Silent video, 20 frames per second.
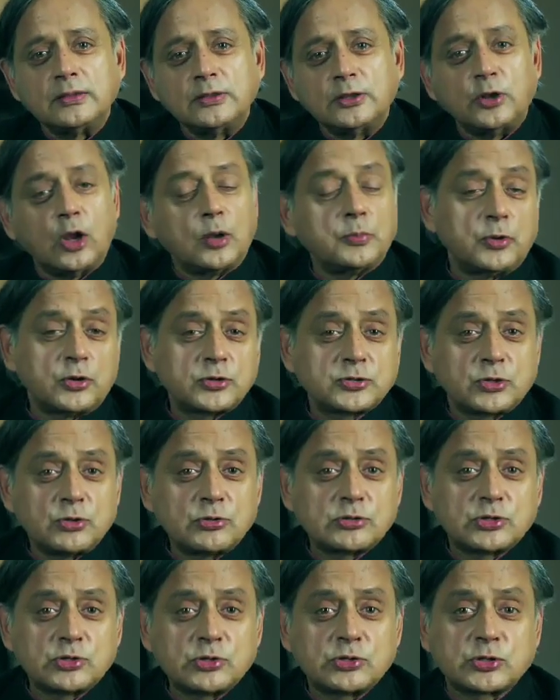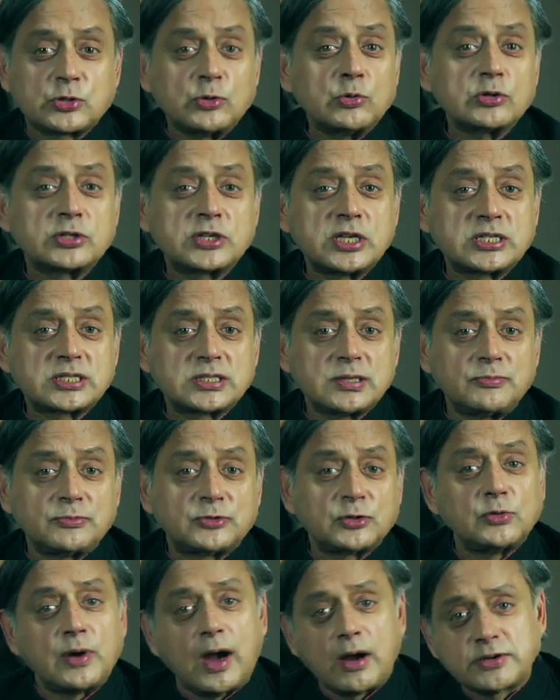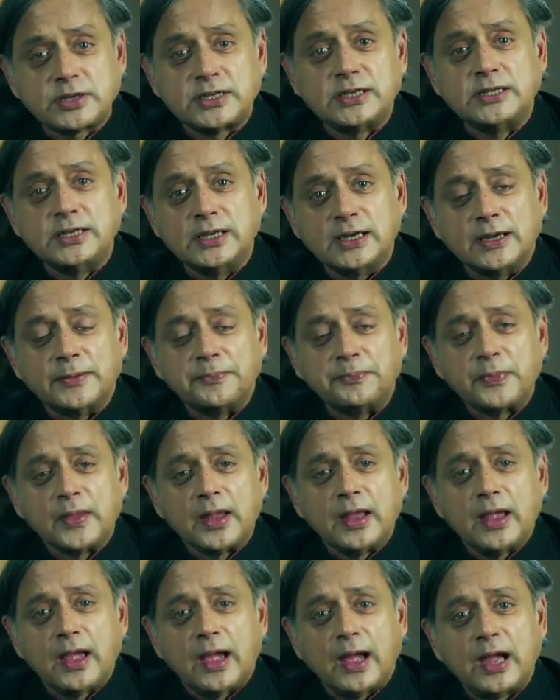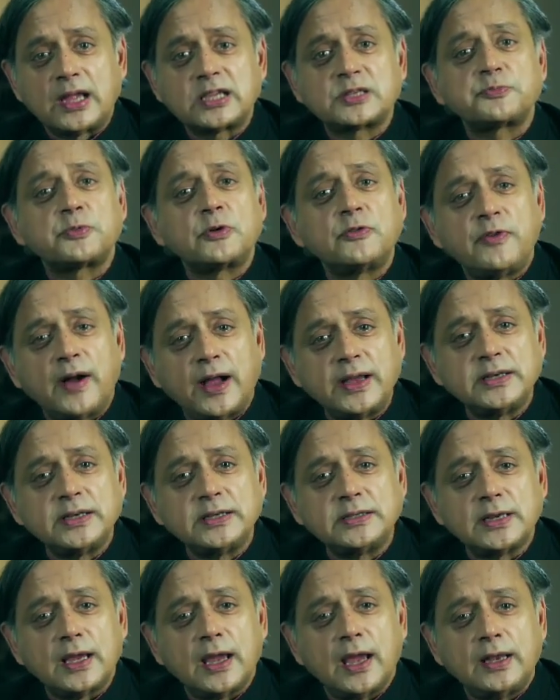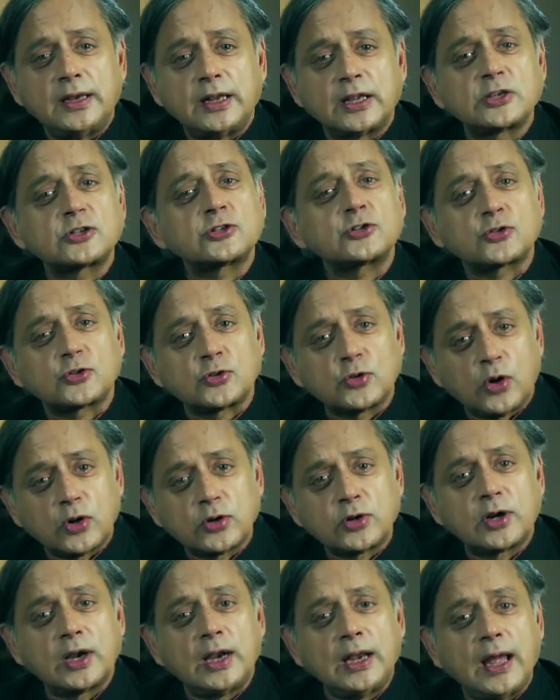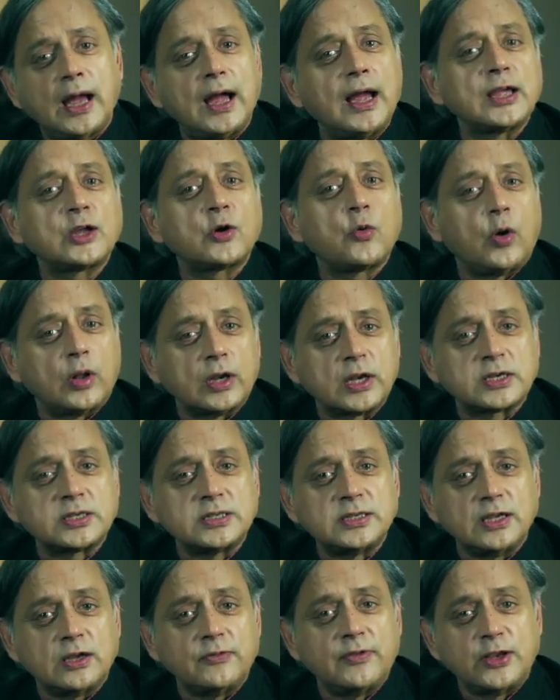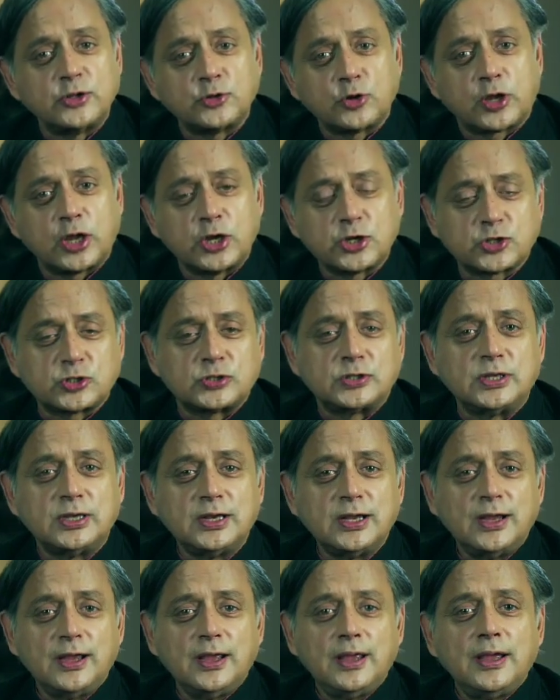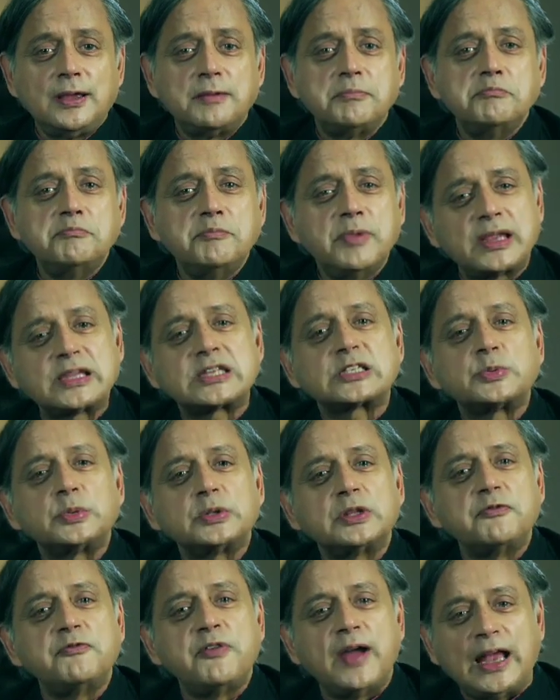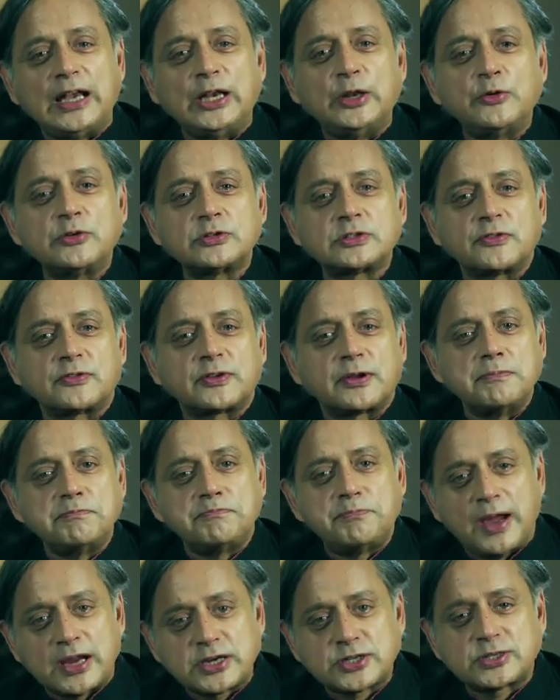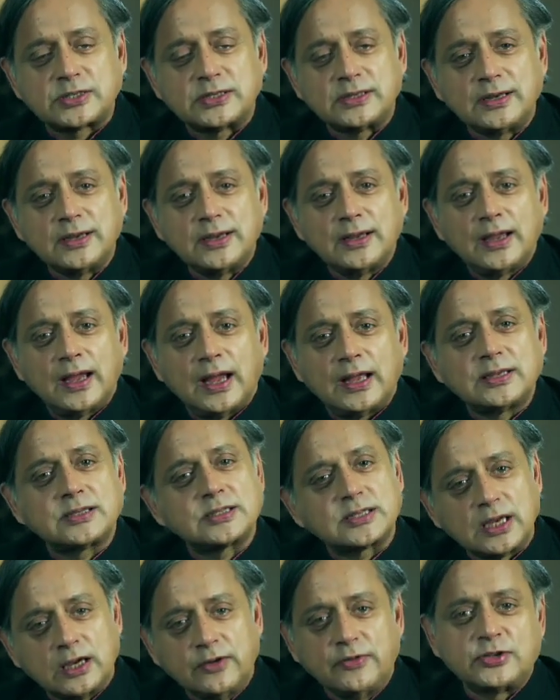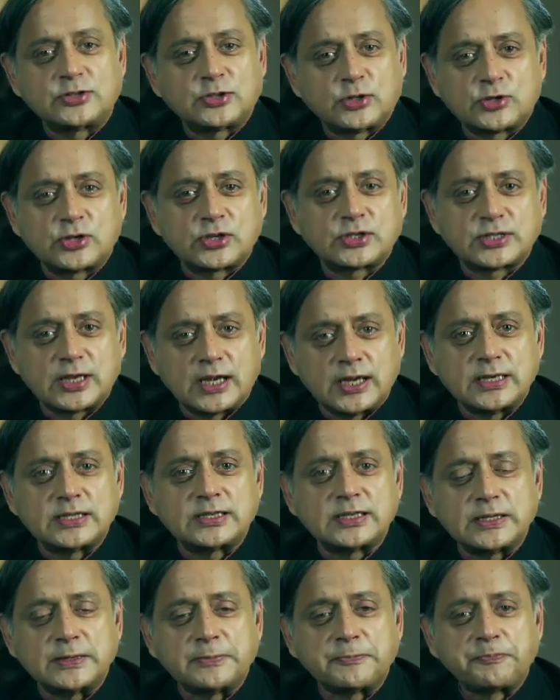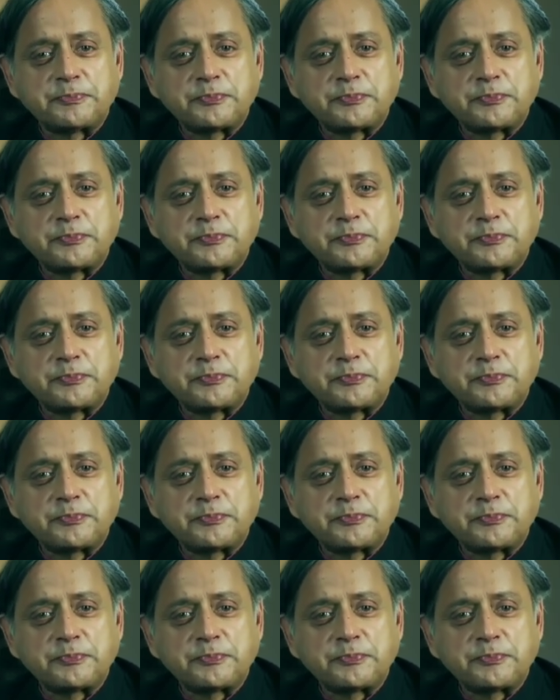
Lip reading: The Don Bosco school system throughout India has provided an extraordinarily high quality of education mixed with the values of compassion and service to society.